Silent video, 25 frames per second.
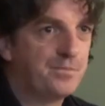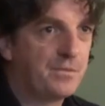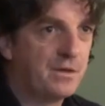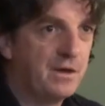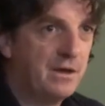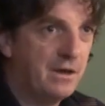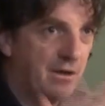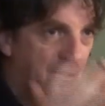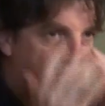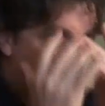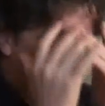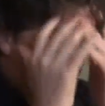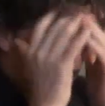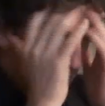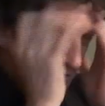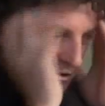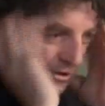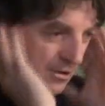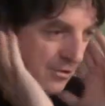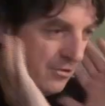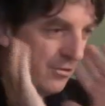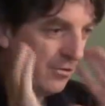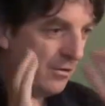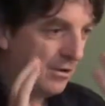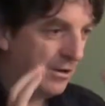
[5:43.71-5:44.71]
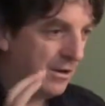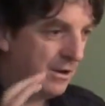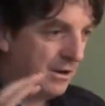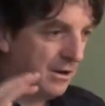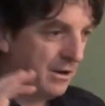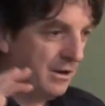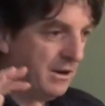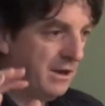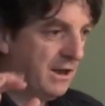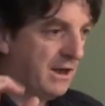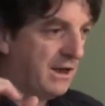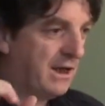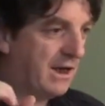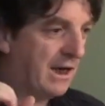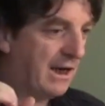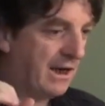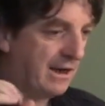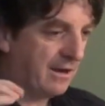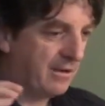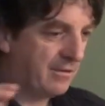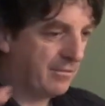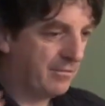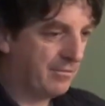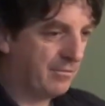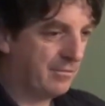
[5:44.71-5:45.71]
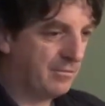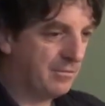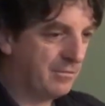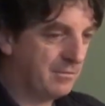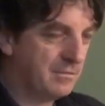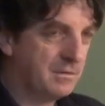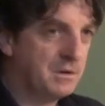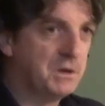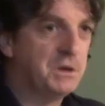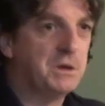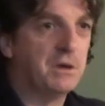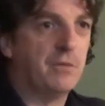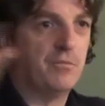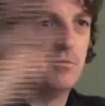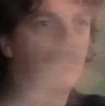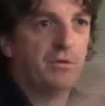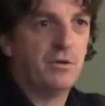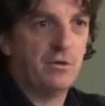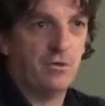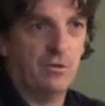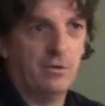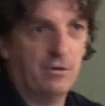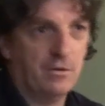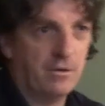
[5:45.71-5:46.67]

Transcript: You know, so you get jumped on.